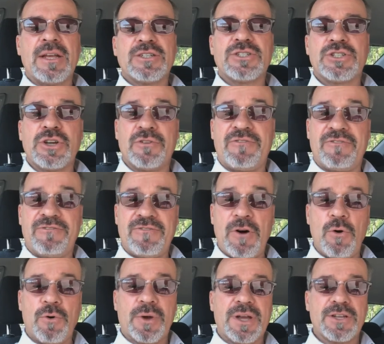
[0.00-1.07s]
to
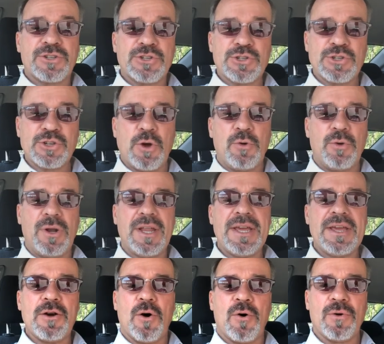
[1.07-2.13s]
focus
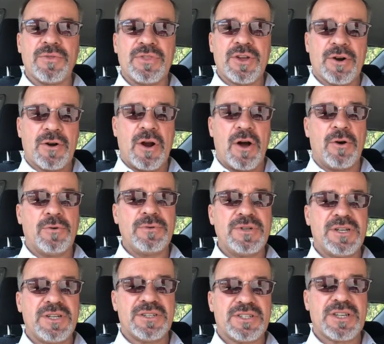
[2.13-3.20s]
solely on their
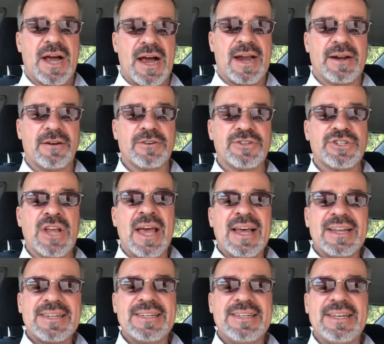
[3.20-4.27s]
own desires
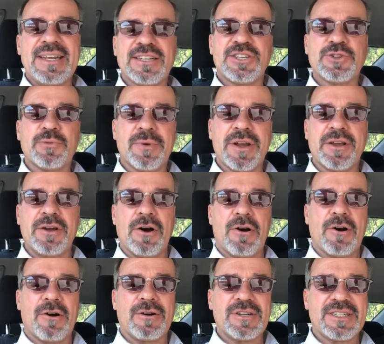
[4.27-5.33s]

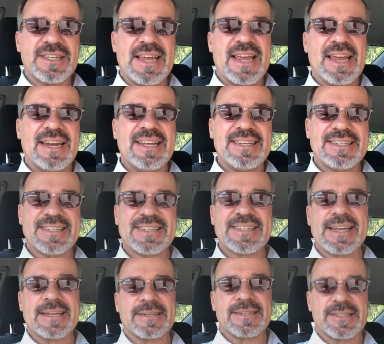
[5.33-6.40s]
disregards any
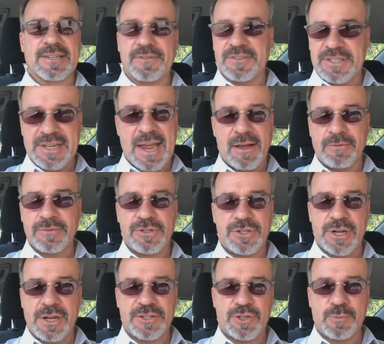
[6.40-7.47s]
sense of sound
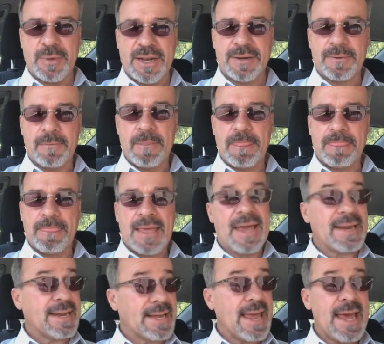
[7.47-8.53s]
judgment.
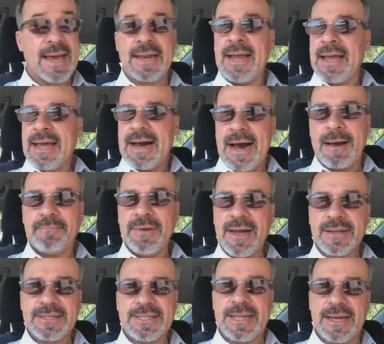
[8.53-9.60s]
And again, I'm
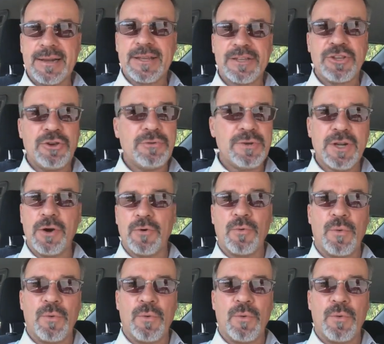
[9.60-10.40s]
not telling you don't